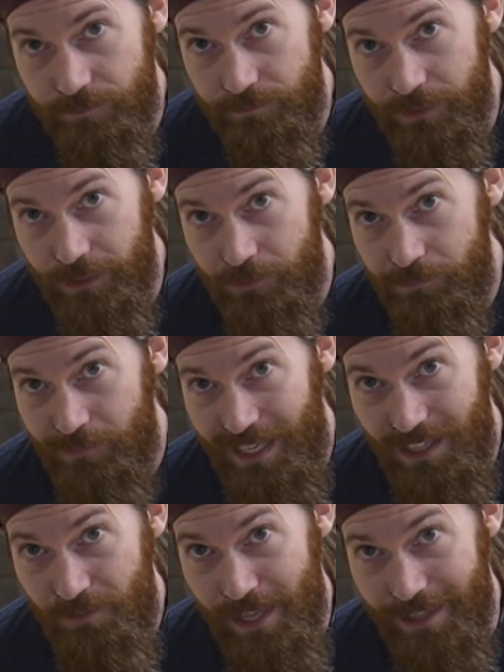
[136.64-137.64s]
you know, I
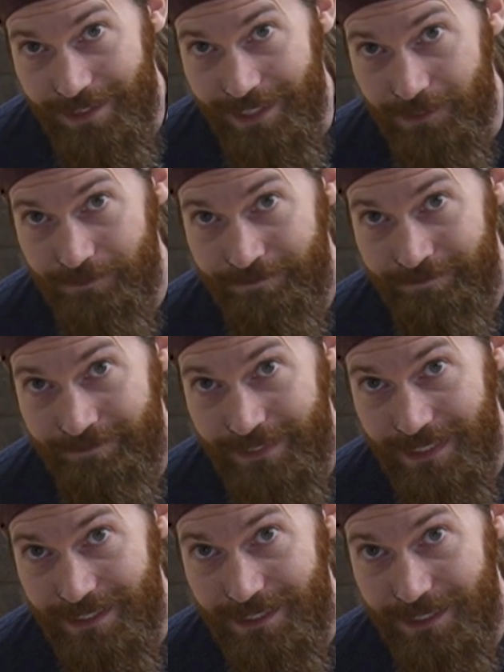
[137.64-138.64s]
love that thing.
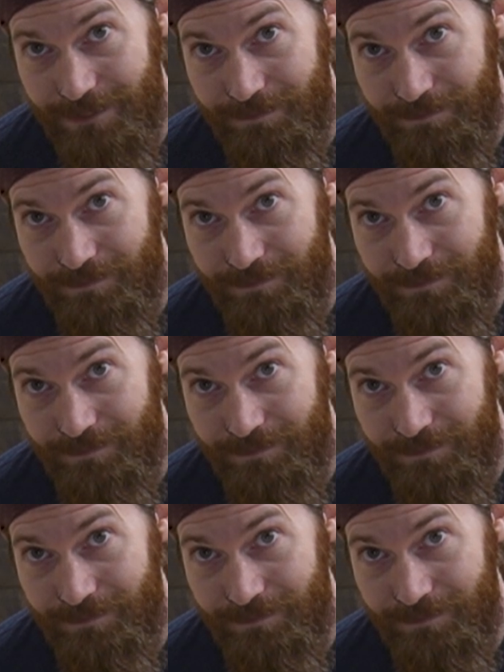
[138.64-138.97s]
It's